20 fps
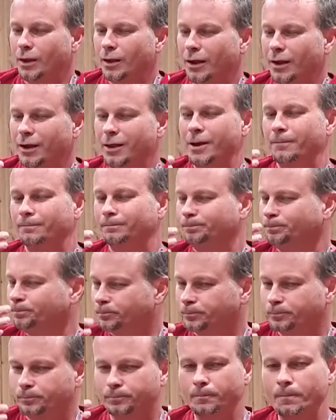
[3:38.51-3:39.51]
Again,
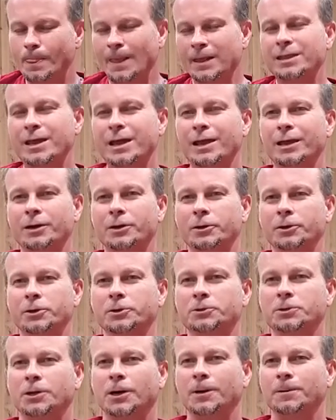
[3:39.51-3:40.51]
did that get on
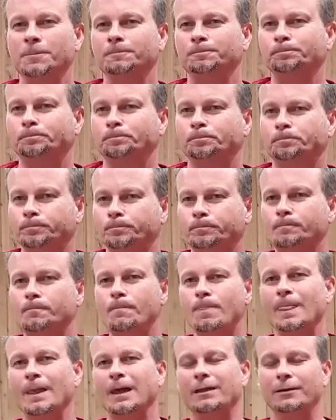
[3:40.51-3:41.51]
your tongue?
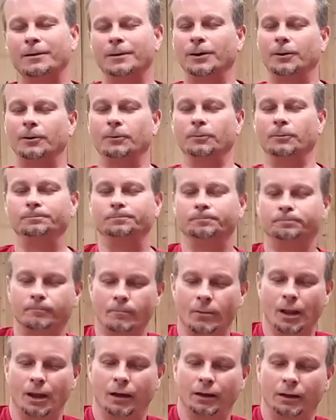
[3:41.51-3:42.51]
Oh,
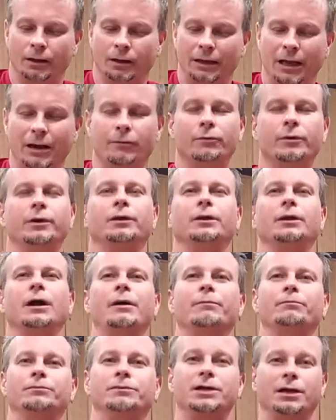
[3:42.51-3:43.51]
that one,
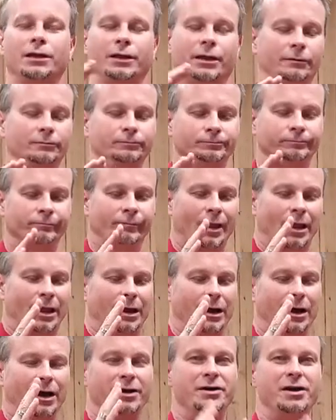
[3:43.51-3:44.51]
I'm telling you,
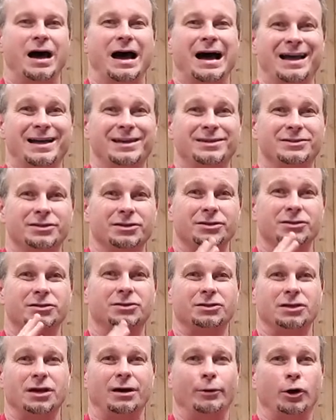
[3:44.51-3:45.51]
a nice
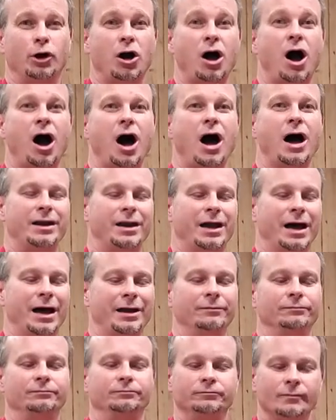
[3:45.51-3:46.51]
summer hot
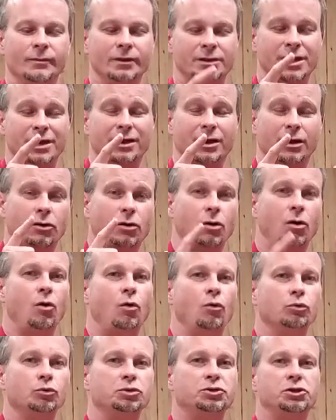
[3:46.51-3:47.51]
night. Take a
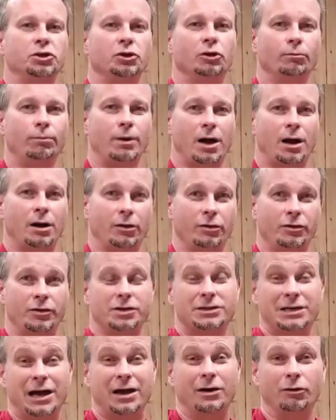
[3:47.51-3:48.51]
cold, chill bottle of
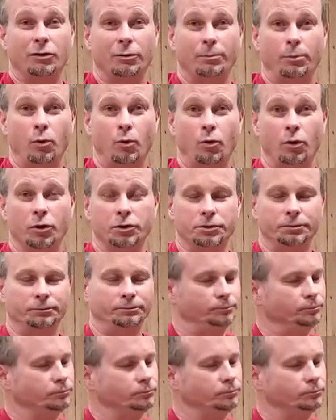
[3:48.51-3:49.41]
this out on the porch.